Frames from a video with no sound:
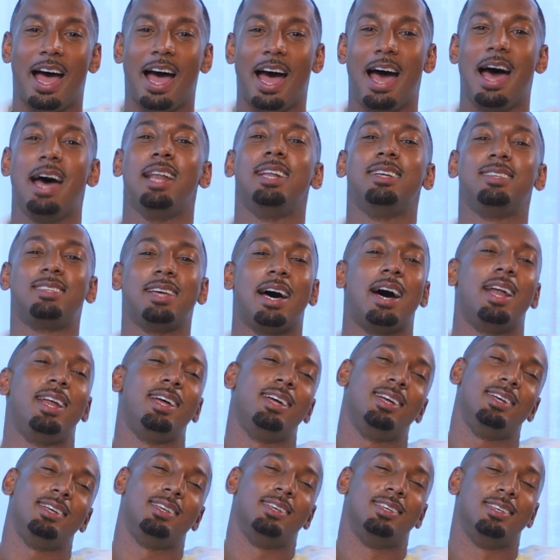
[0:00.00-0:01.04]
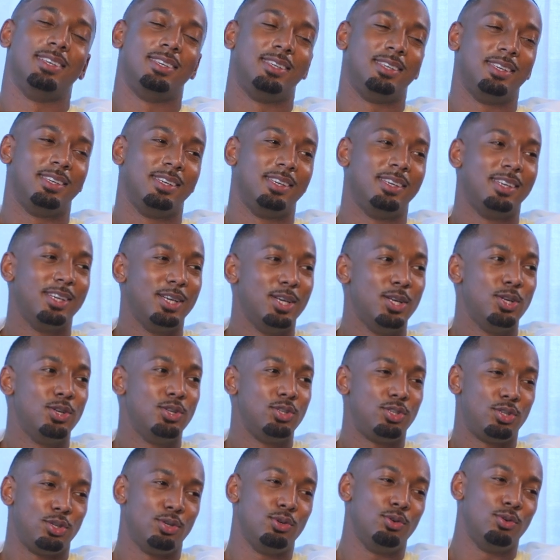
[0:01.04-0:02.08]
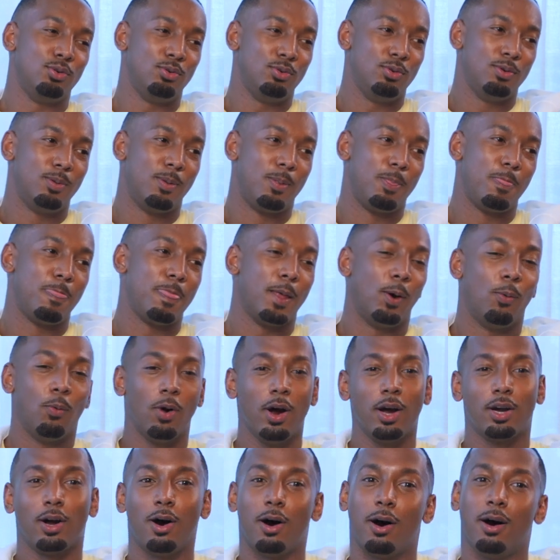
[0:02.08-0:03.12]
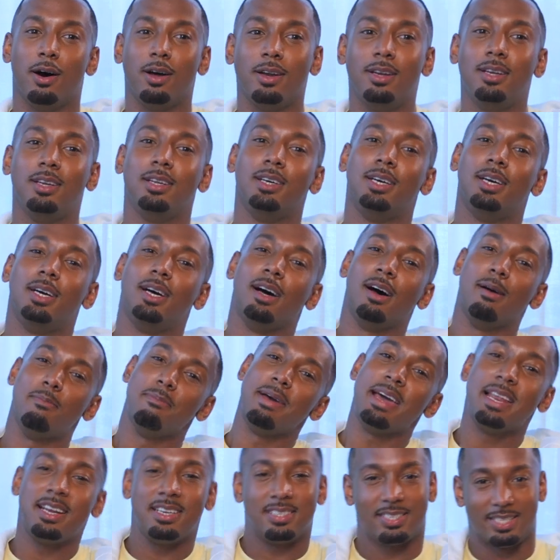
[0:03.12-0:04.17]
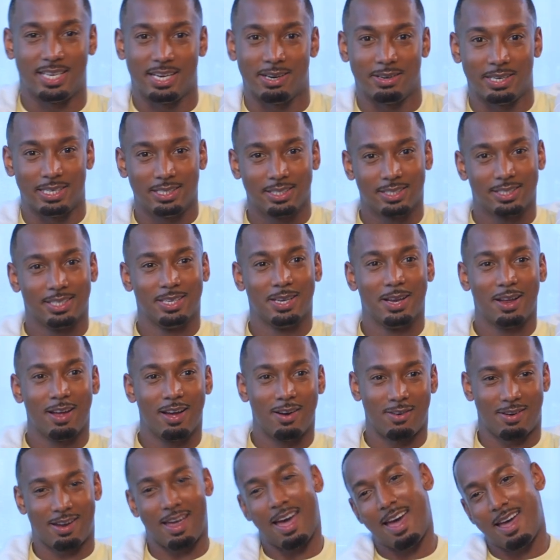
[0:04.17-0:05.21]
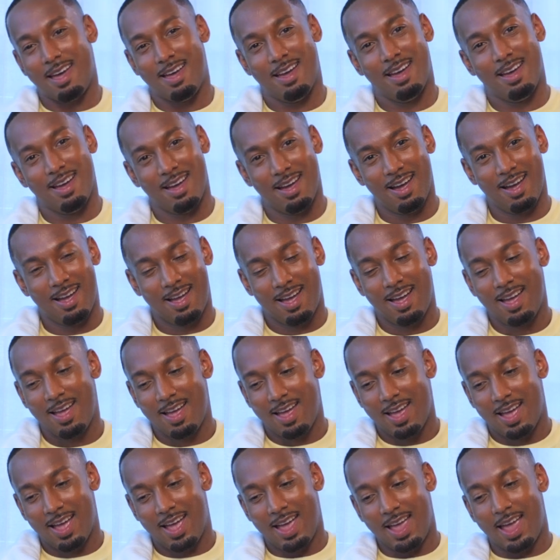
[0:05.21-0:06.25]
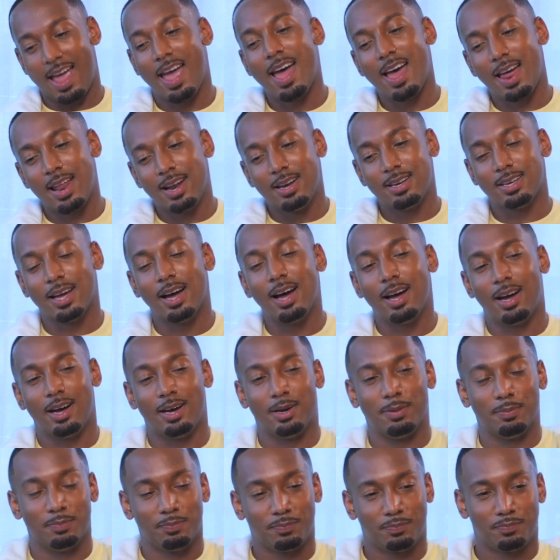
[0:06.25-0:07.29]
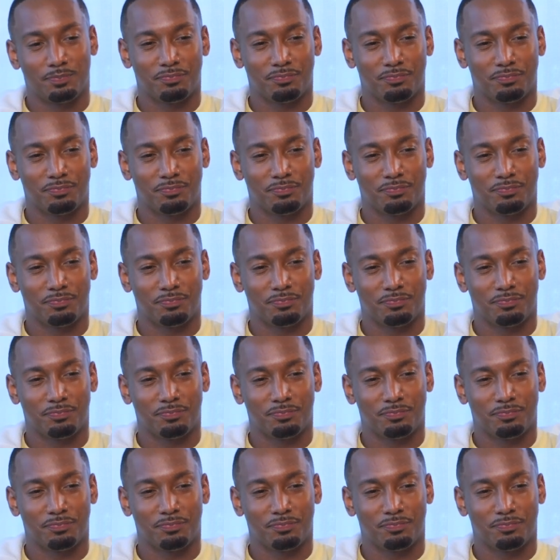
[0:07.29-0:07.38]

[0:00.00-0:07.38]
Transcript: I decided to work on a mini series. Okay. And, I